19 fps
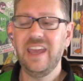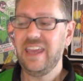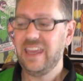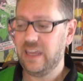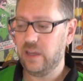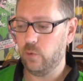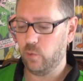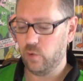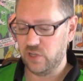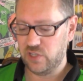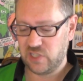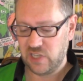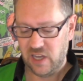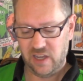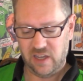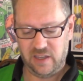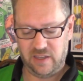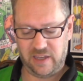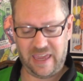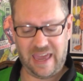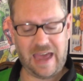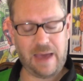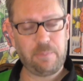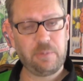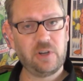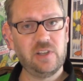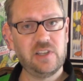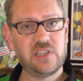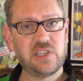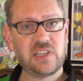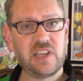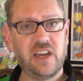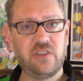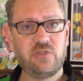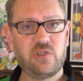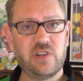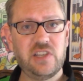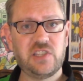It was capitalist
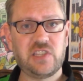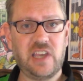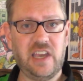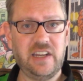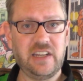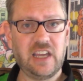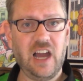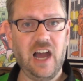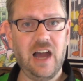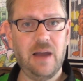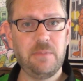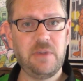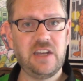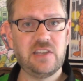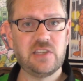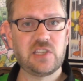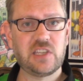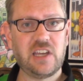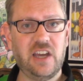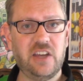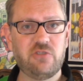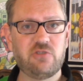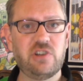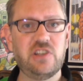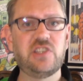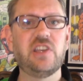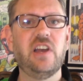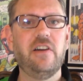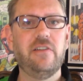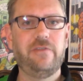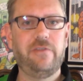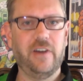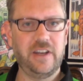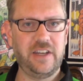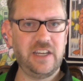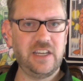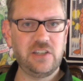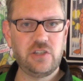countries and communist countries
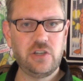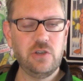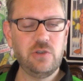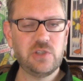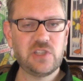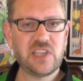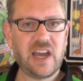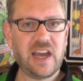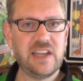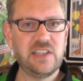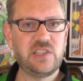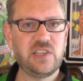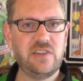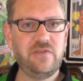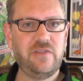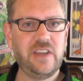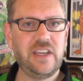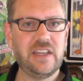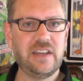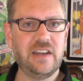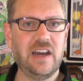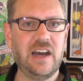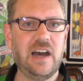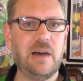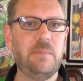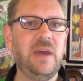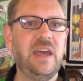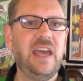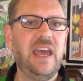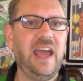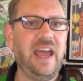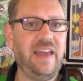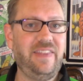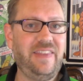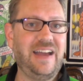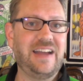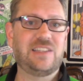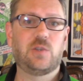funding two sides in Vietnam,
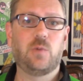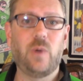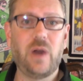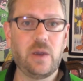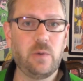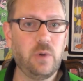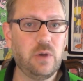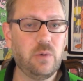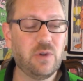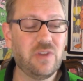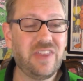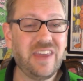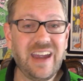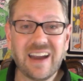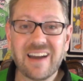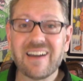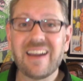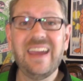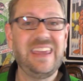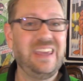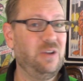and that's why we were there.